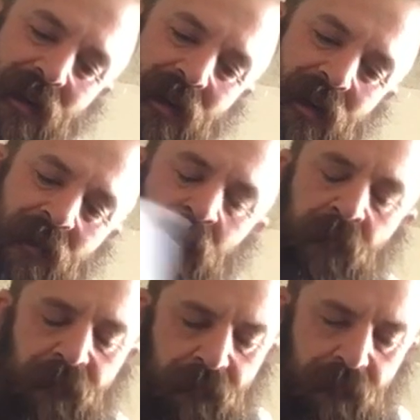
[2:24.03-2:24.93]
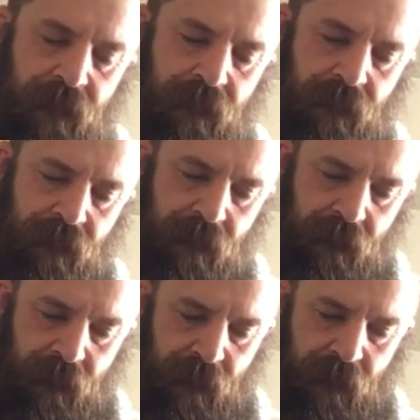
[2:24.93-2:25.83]

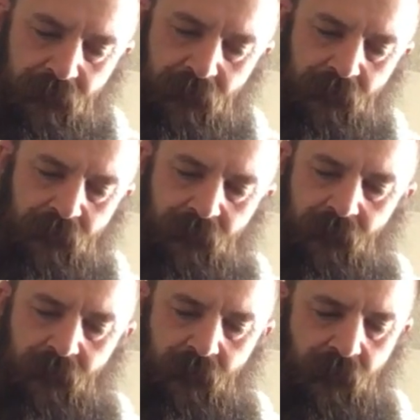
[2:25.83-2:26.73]
(silence)